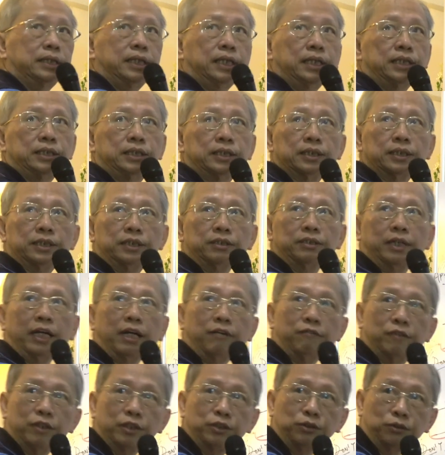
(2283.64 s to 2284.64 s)
nature. You
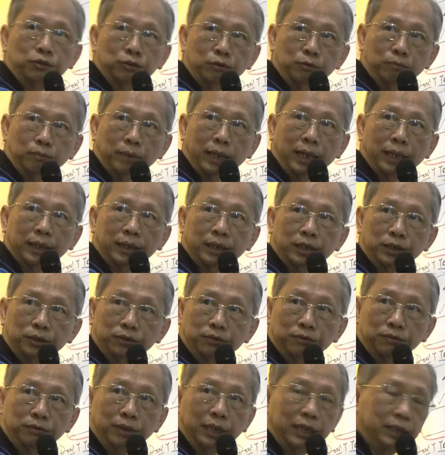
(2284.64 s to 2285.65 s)
have a true mind, a
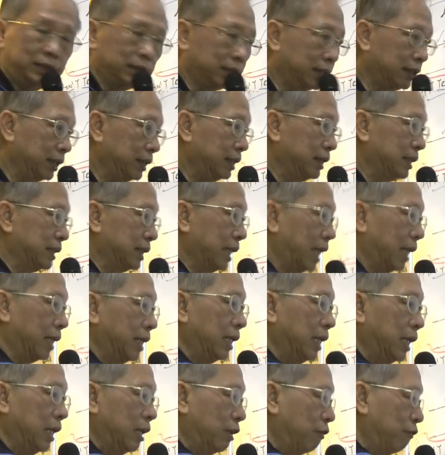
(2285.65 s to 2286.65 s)
true nature inside.
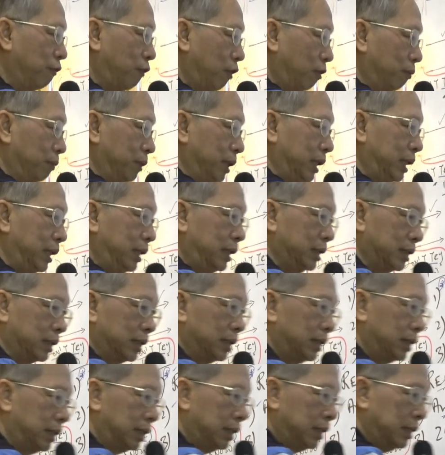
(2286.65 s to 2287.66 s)
From
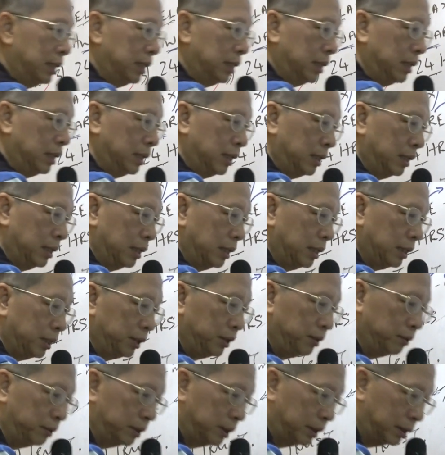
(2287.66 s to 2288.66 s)
here,
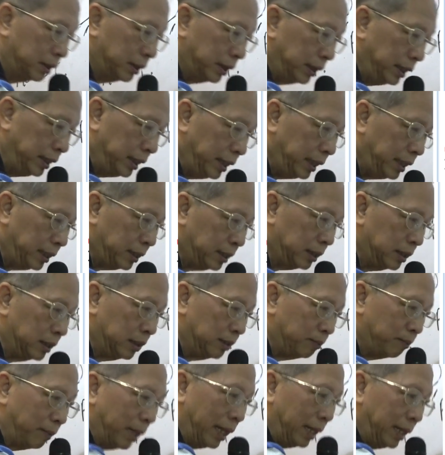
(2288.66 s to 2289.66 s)
you create
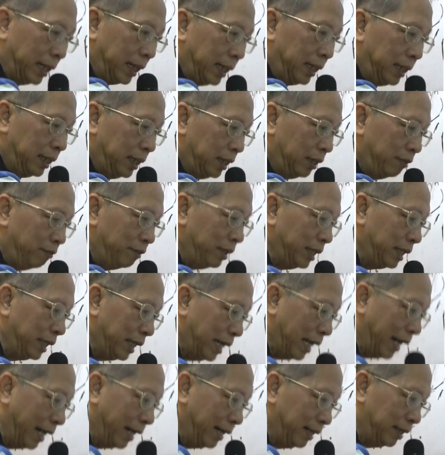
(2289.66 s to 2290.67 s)
mundane living
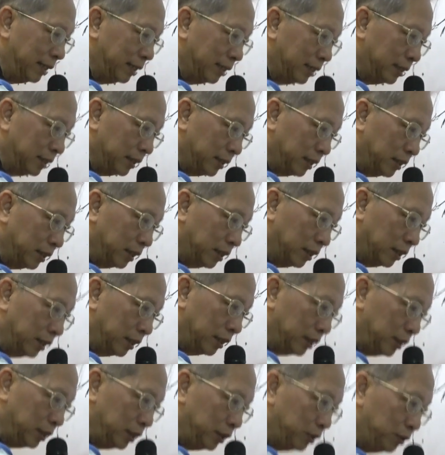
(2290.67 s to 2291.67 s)
and
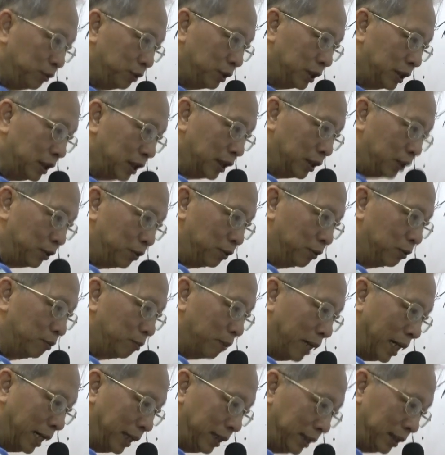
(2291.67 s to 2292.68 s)
use the true
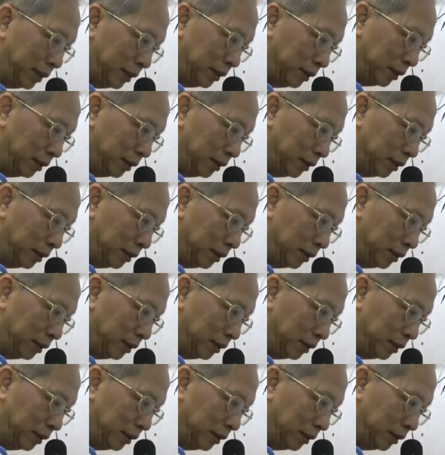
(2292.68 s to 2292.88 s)
mind